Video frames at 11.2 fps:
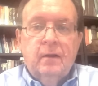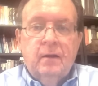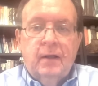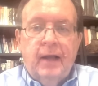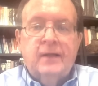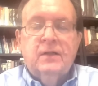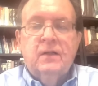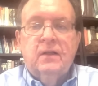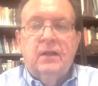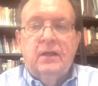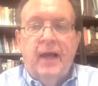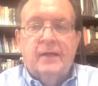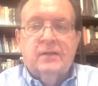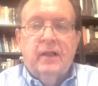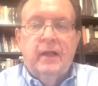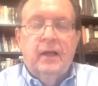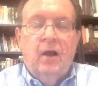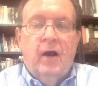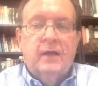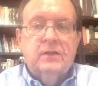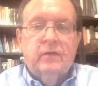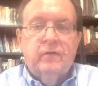get to the escalating
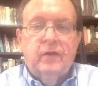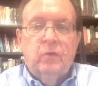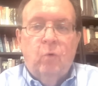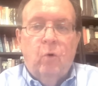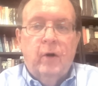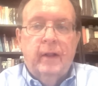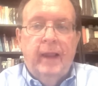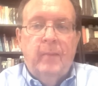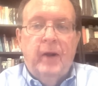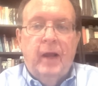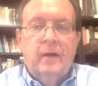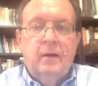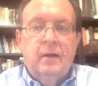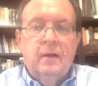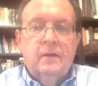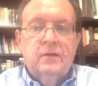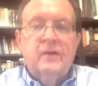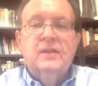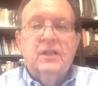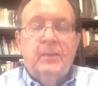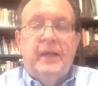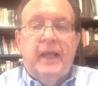costs of the war in Lebanon. So this
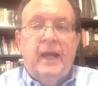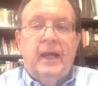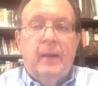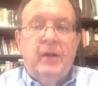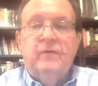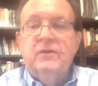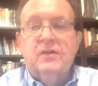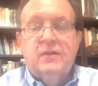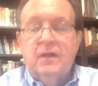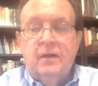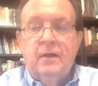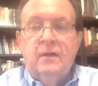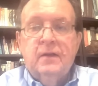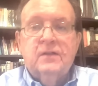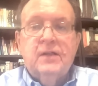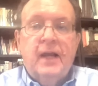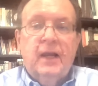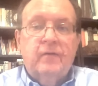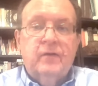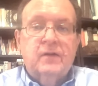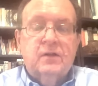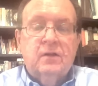is the beginning. I mean, even just the, the sending
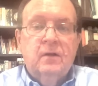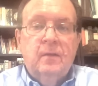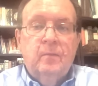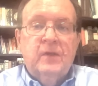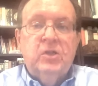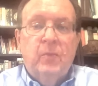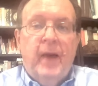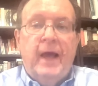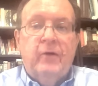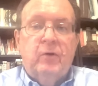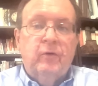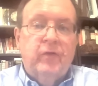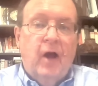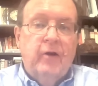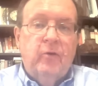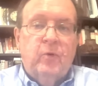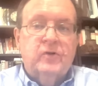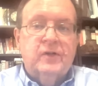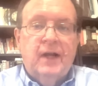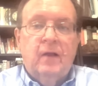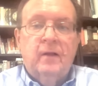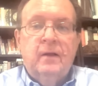of this missile battery with 100
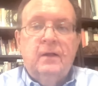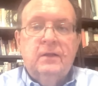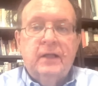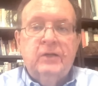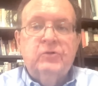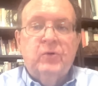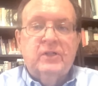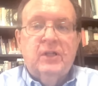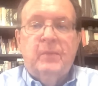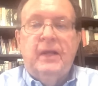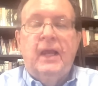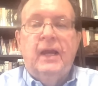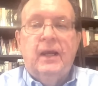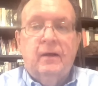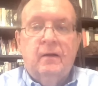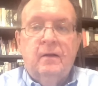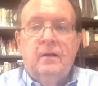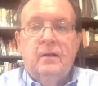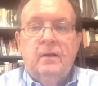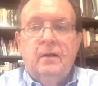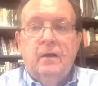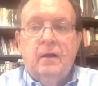personnel to Israel is the beginning
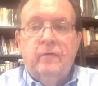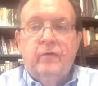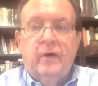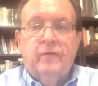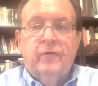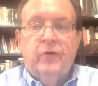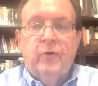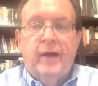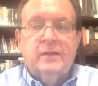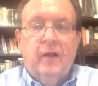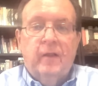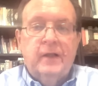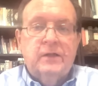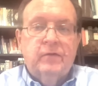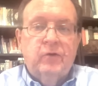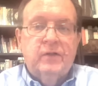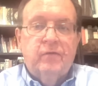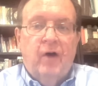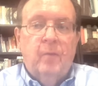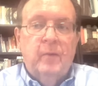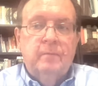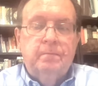of, of further escalation of U.S.
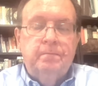involvement.